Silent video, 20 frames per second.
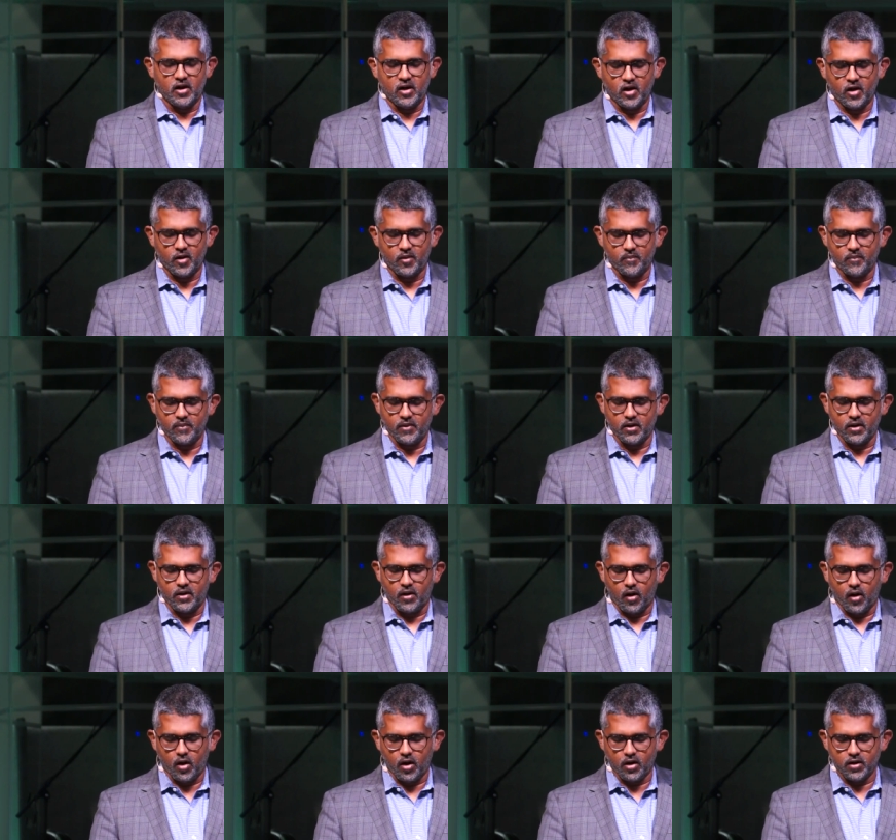um,
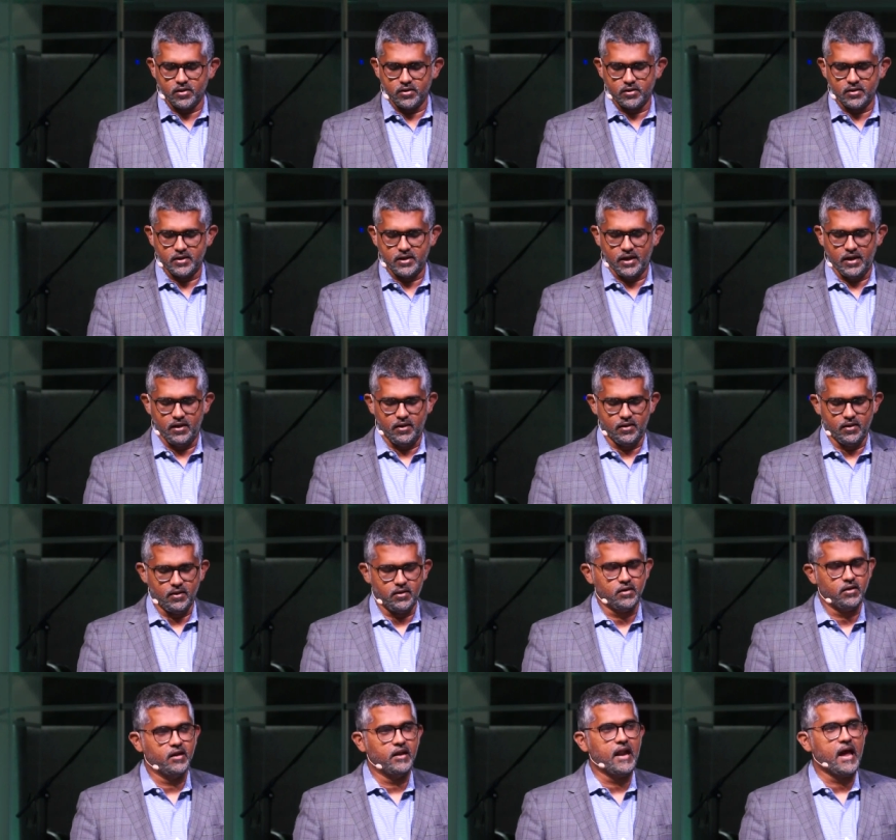on the
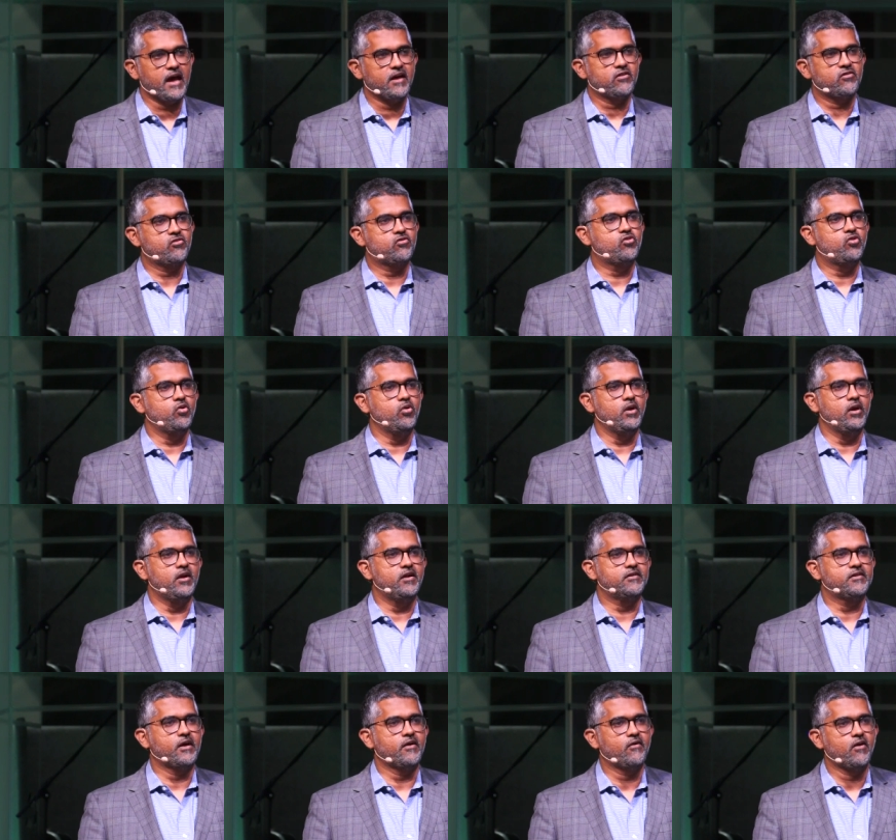last two
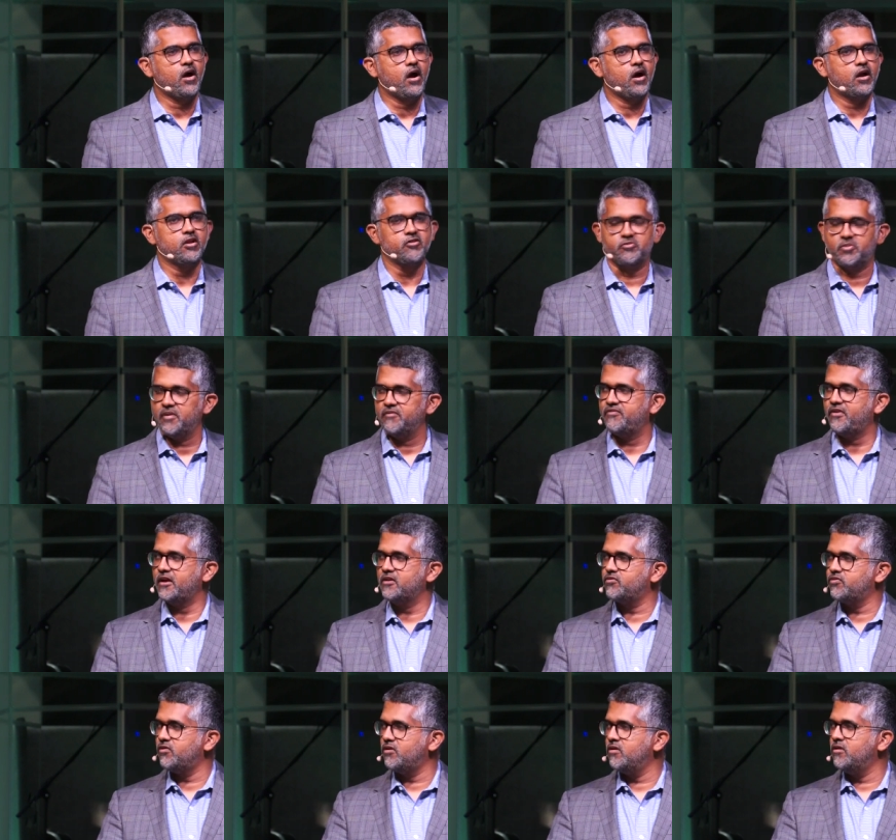years, how God has been
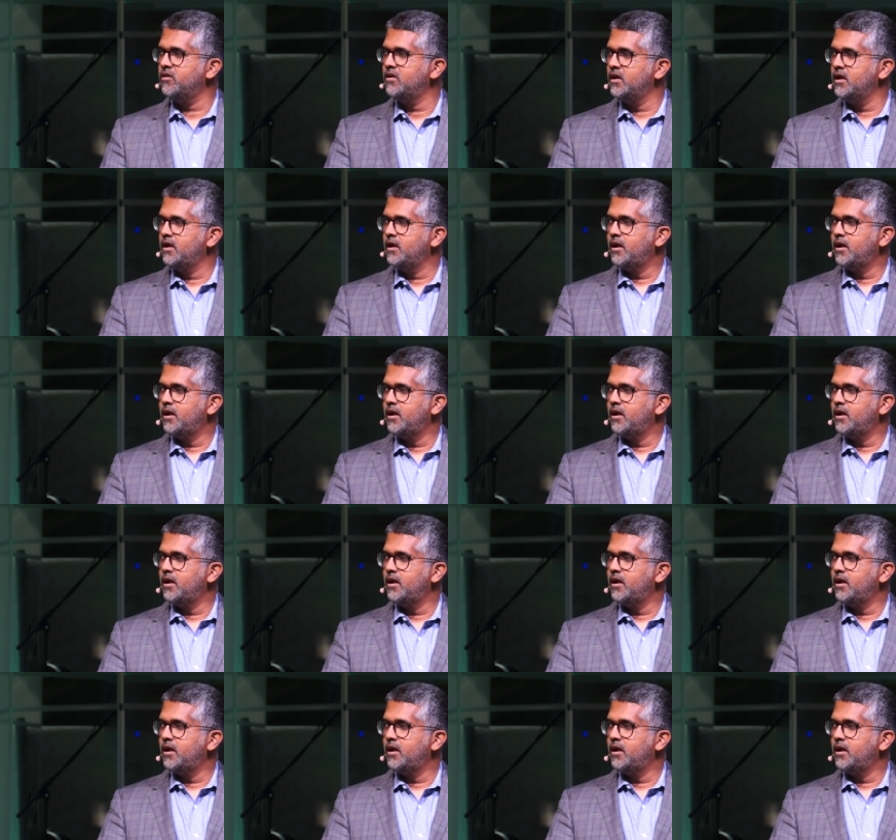faithful,